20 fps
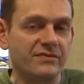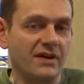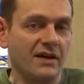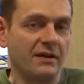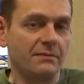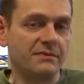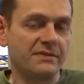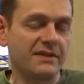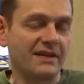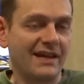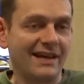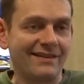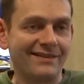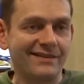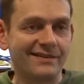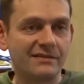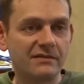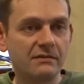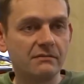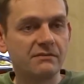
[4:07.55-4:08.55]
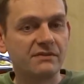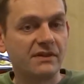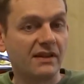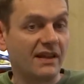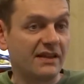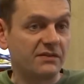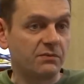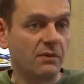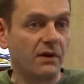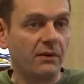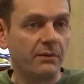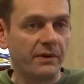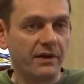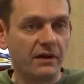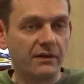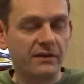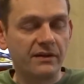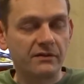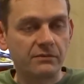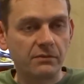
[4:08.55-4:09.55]
times to get this. So that's where we
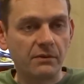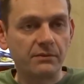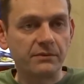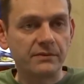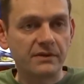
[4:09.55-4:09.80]
are, that's where we